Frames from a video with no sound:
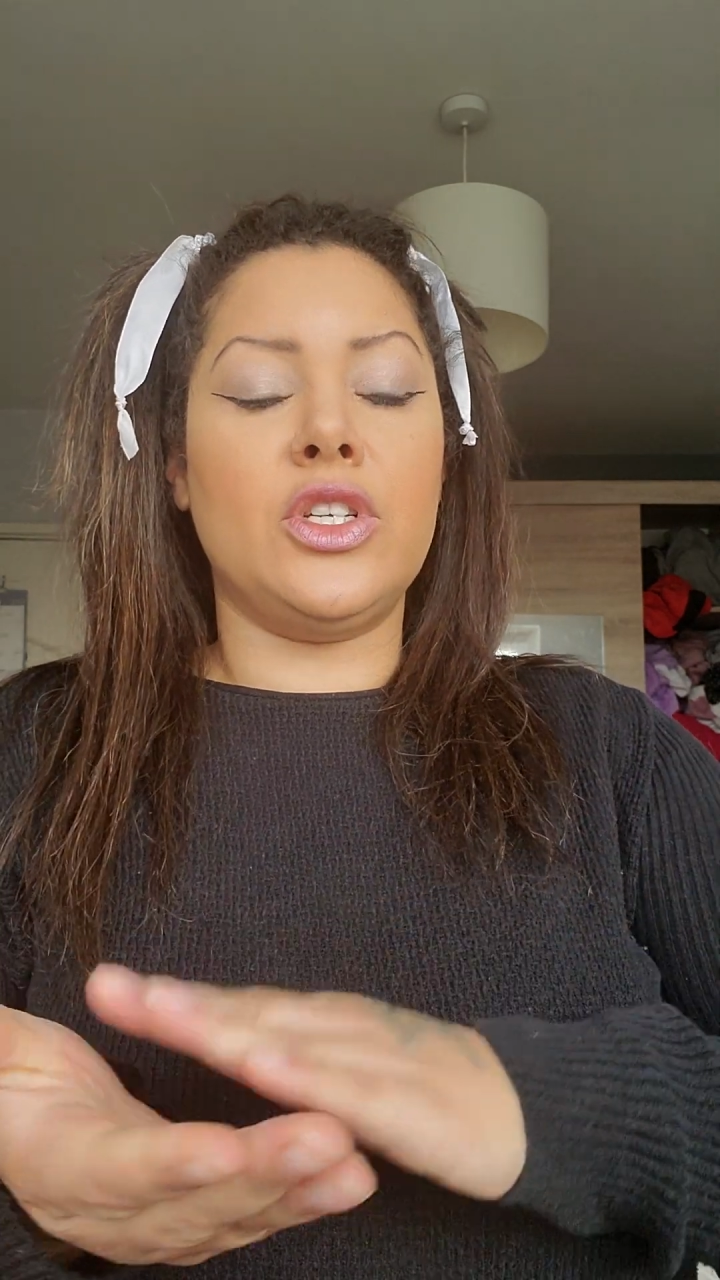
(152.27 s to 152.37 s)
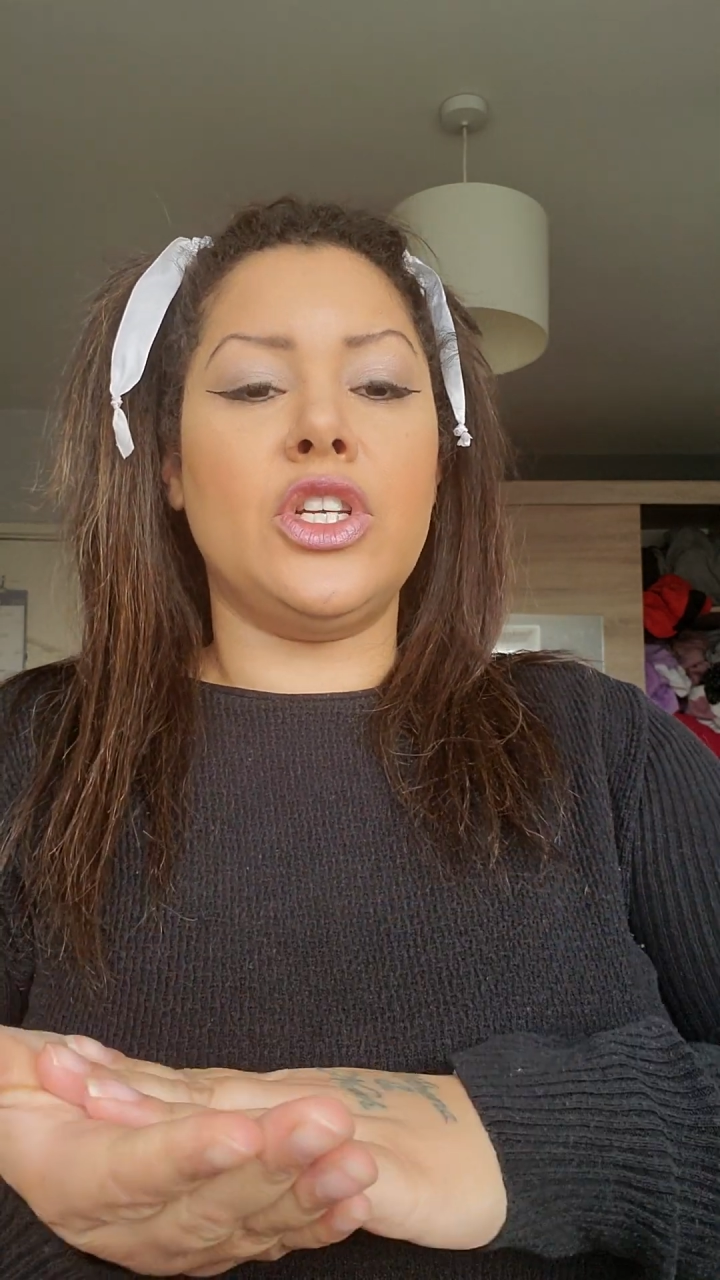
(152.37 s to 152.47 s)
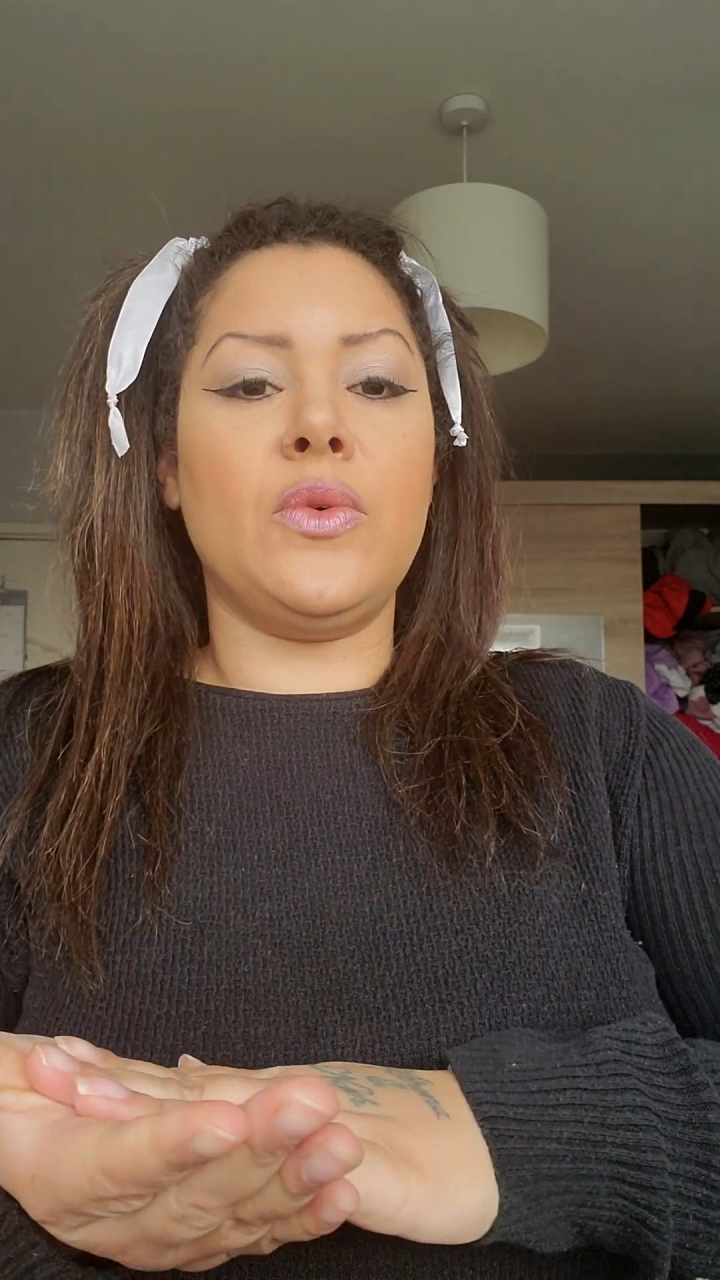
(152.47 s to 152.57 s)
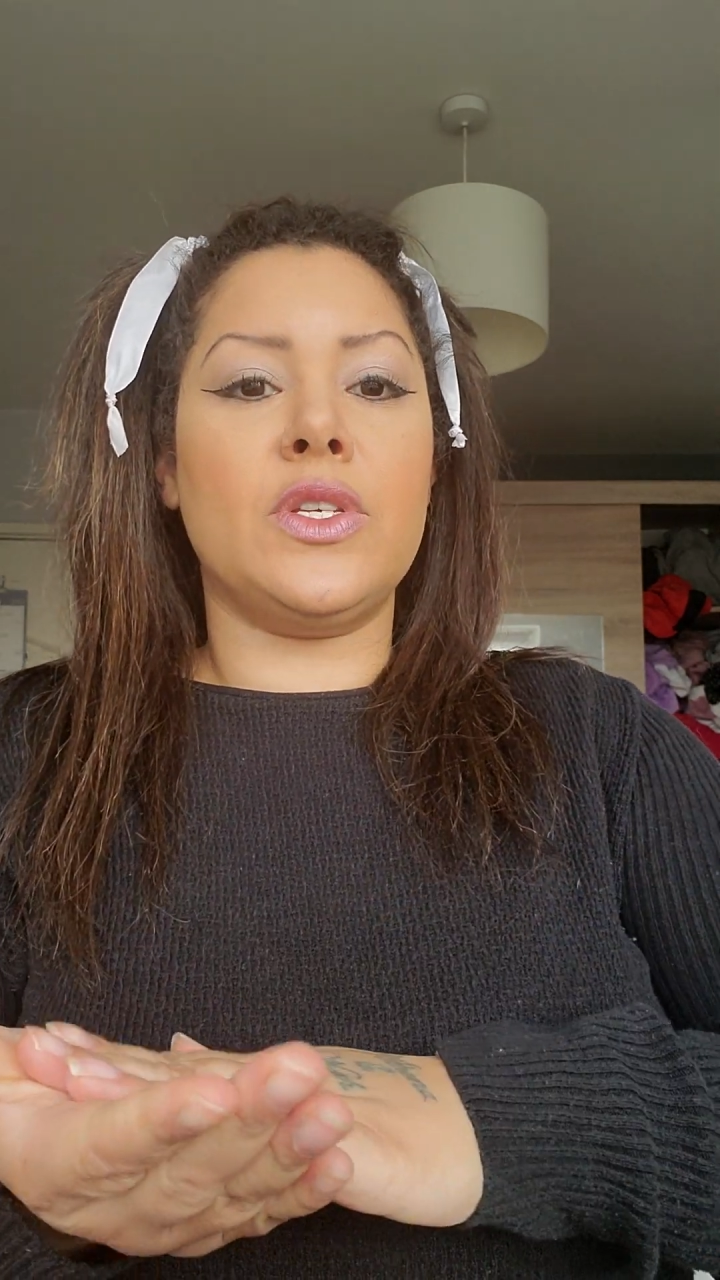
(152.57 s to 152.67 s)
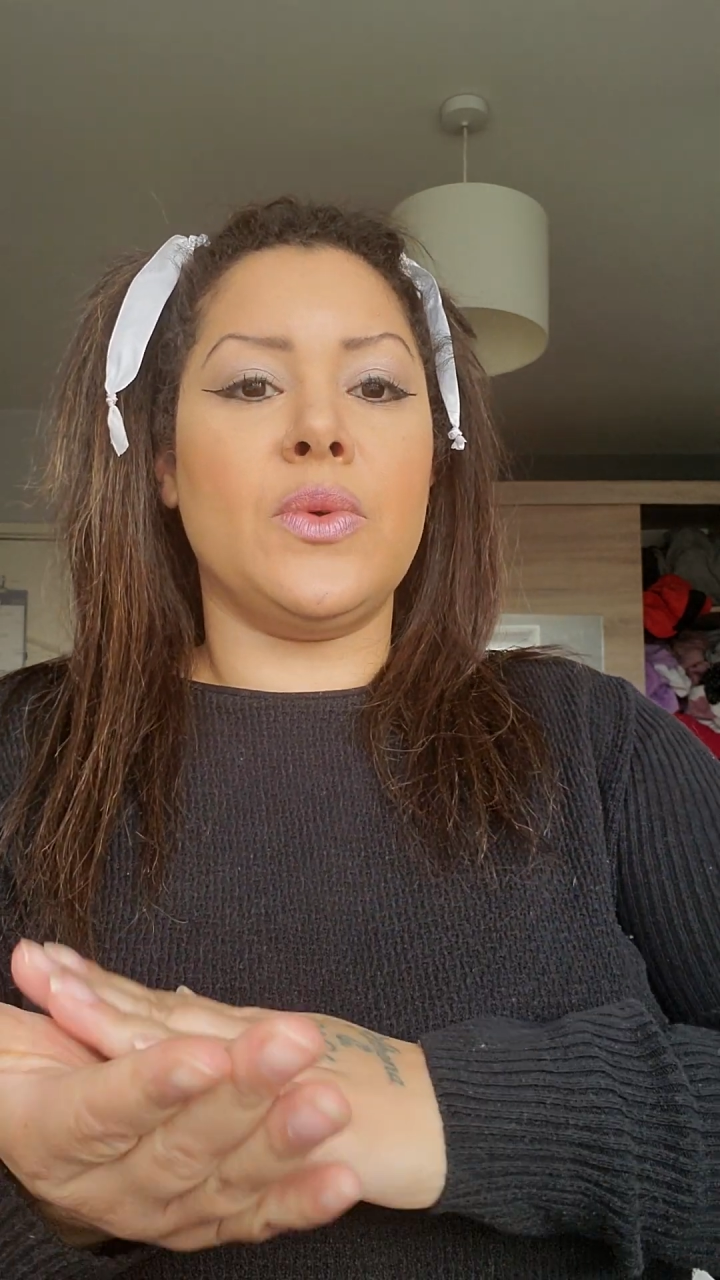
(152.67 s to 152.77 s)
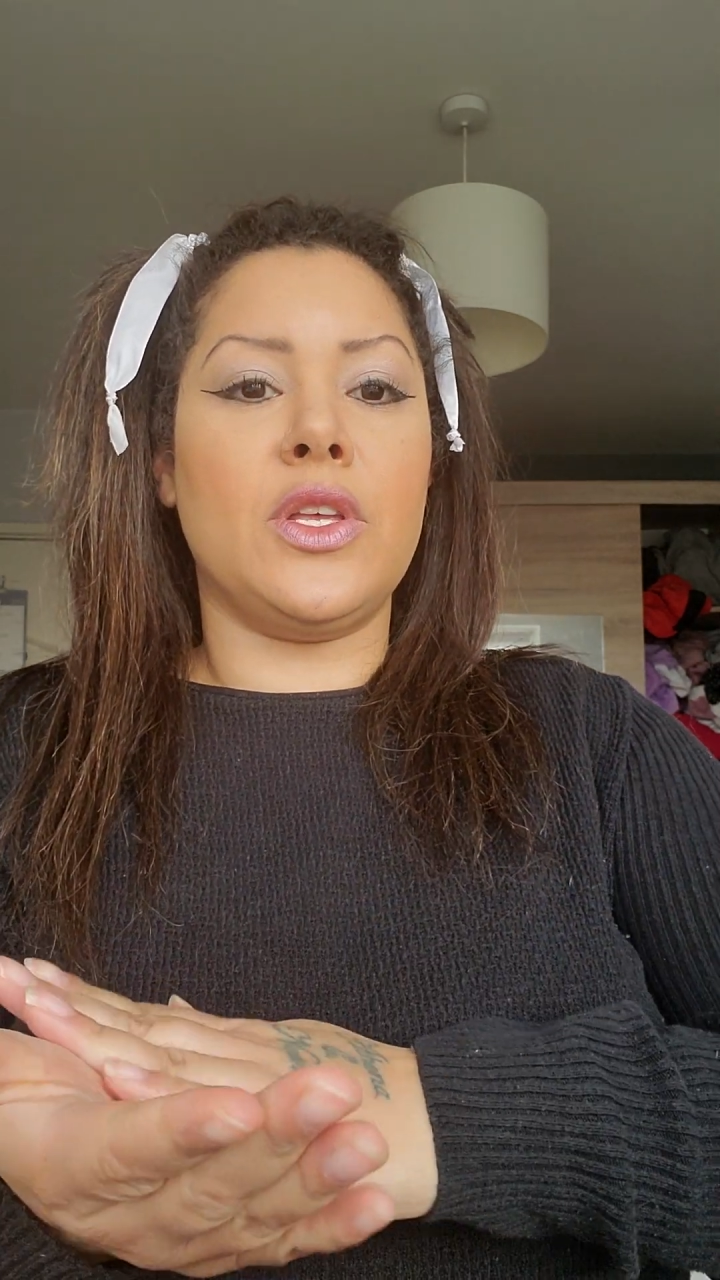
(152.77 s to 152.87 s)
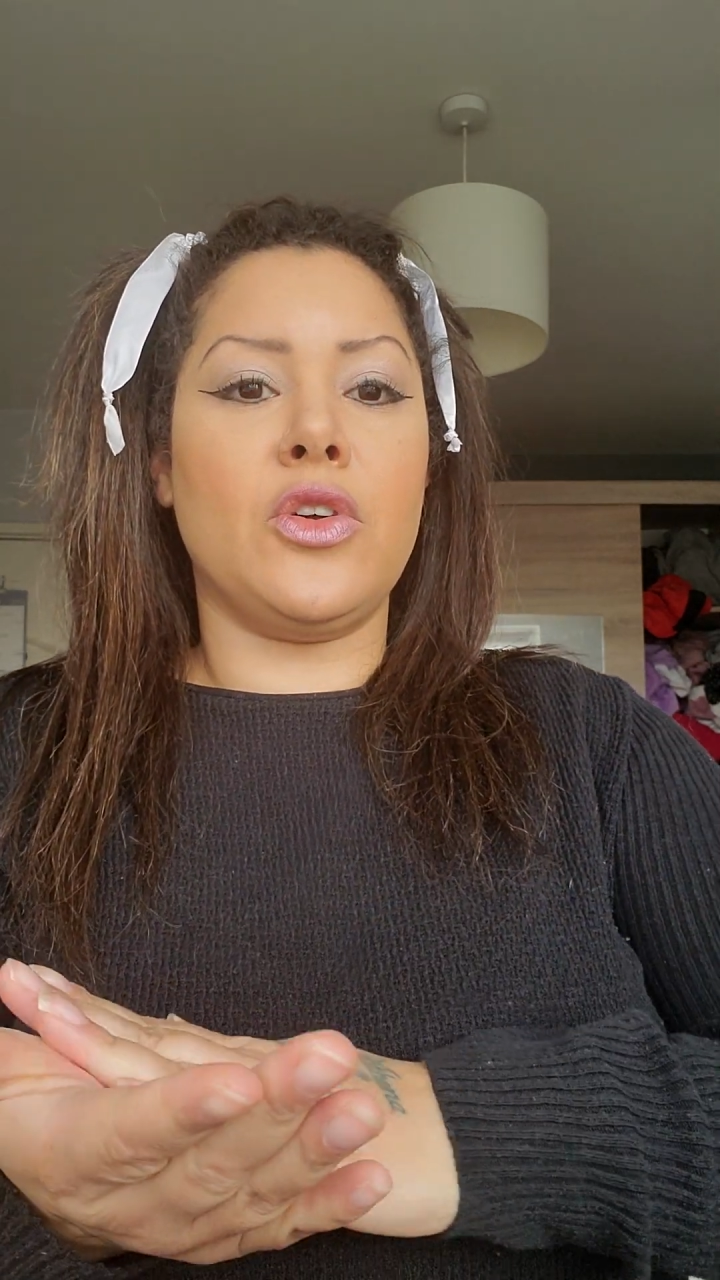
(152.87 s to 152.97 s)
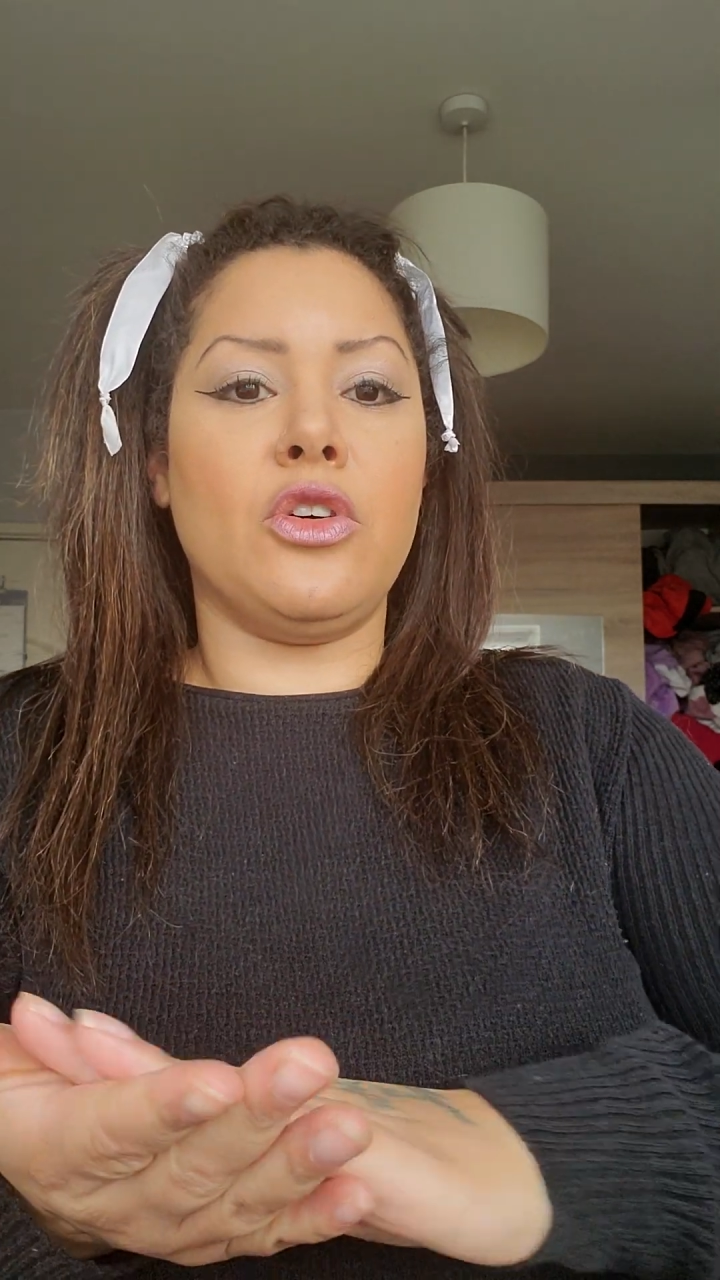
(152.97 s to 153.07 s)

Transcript: do is within a